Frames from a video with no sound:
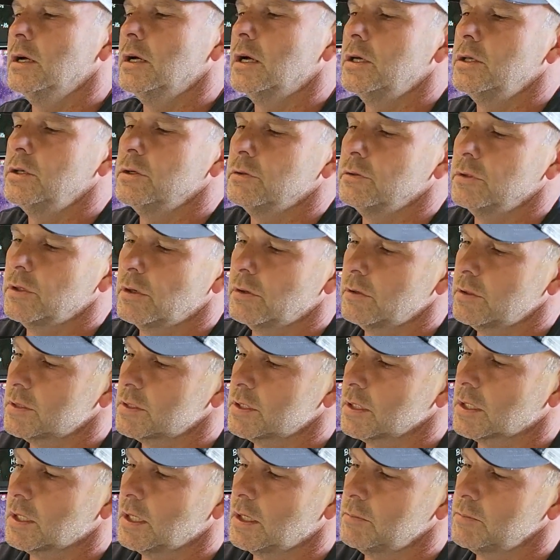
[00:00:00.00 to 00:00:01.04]
You'll notice
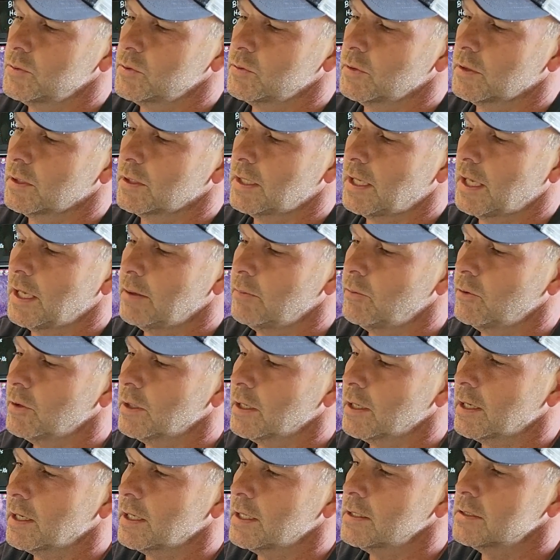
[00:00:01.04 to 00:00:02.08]
it comes with cable
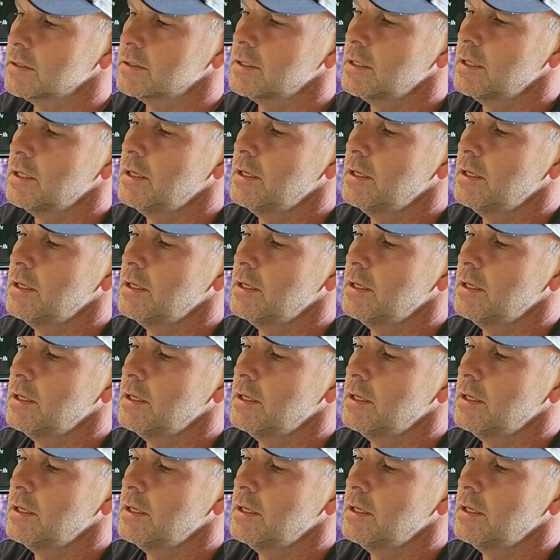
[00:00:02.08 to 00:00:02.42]
guides.